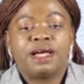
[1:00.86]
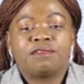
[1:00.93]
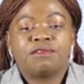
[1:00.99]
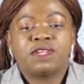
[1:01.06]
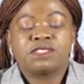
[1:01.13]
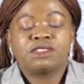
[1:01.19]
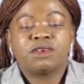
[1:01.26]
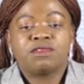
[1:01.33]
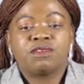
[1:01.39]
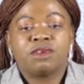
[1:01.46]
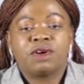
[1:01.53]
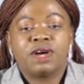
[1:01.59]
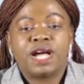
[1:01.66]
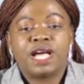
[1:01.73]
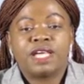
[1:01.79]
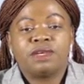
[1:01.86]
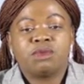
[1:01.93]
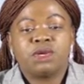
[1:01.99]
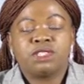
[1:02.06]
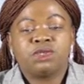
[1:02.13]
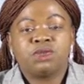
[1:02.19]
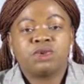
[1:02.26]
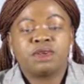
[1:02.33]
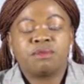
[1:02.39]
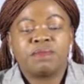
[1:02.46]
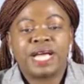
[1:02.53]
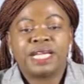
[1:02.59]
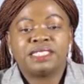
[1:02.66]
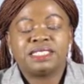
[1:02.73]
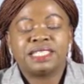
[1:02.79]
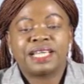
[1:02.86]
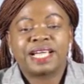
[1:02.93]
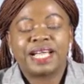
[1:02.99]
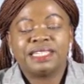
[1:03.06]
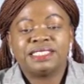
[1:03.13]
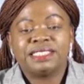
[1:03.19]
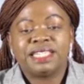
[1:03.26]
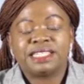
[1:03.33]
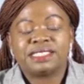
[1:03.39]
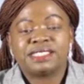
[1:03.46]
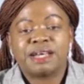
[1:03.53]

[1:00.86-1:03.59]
First of all, I wish to remind the candidates